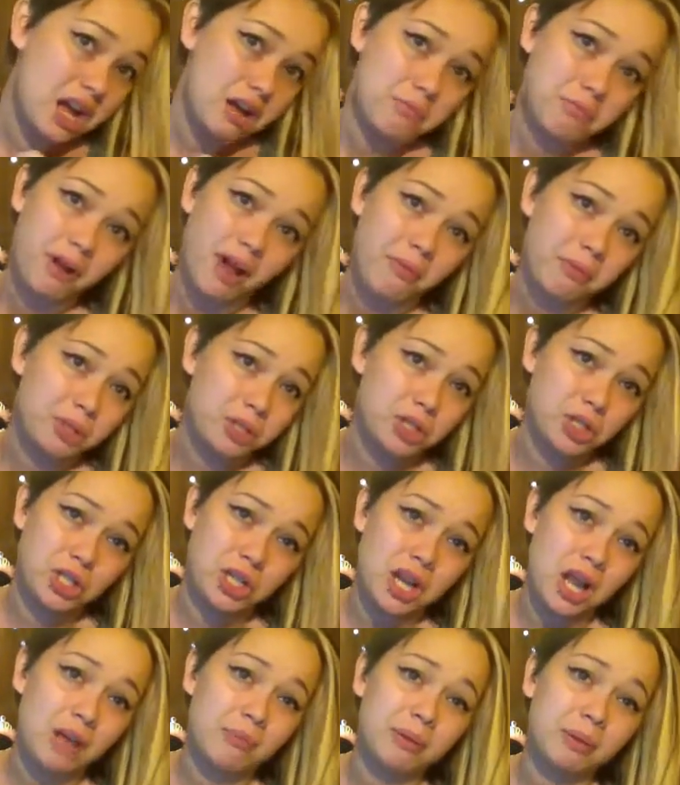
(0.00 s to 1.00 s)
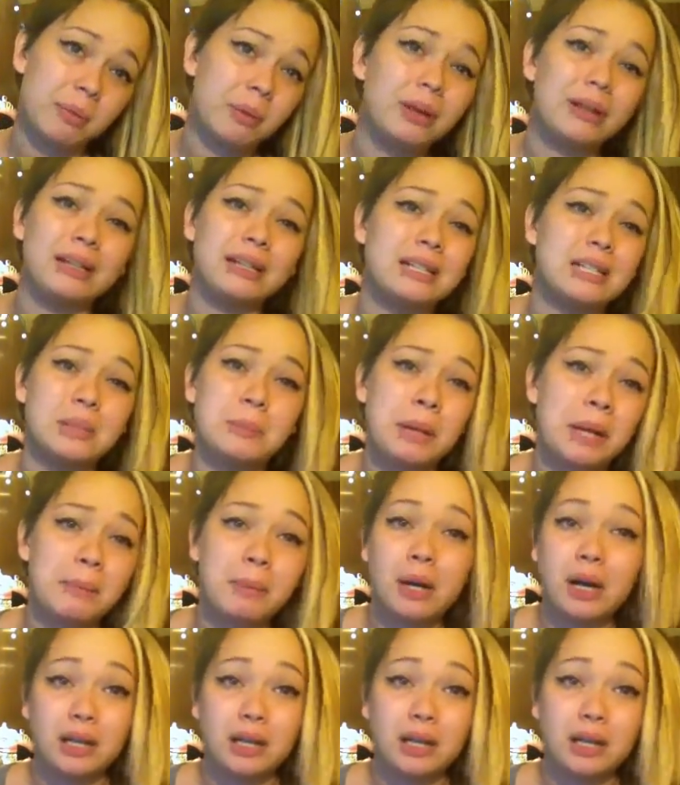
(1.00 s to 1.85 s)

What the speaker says: I probably should not be putting into my